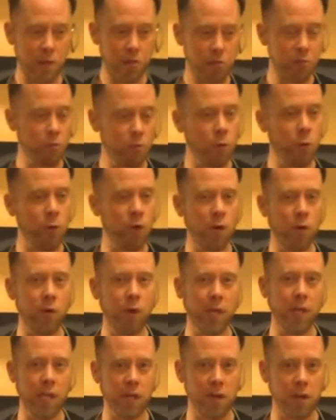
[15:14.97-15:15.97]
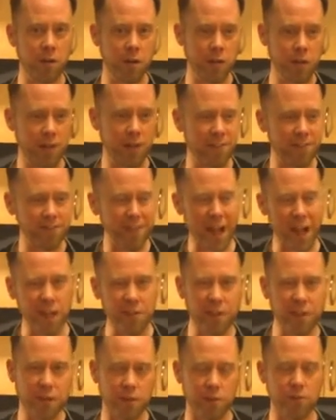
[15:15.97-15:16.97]
through the window in here, and it
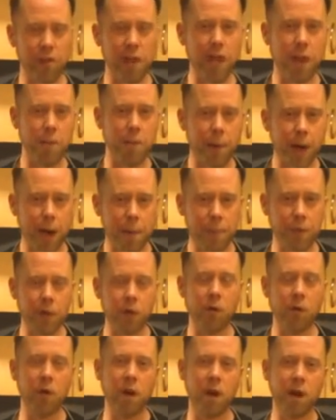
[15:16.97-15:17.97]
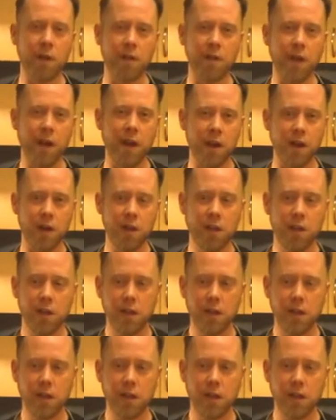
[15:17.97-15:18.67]
sounds like there's a lot of popping going on in there.